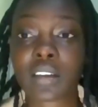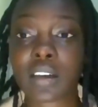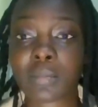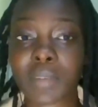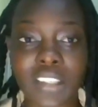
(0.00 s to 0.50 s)

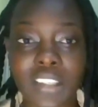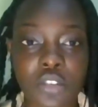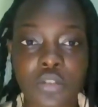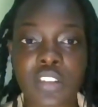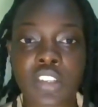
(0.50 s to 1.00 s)
um,
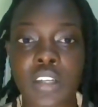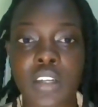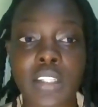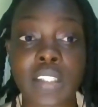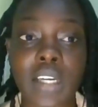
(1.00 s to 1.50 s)
industries,
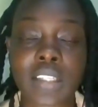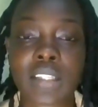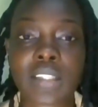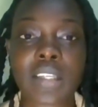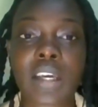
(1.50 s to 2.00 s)
generic
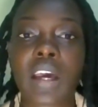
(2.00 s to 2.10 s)
sectors,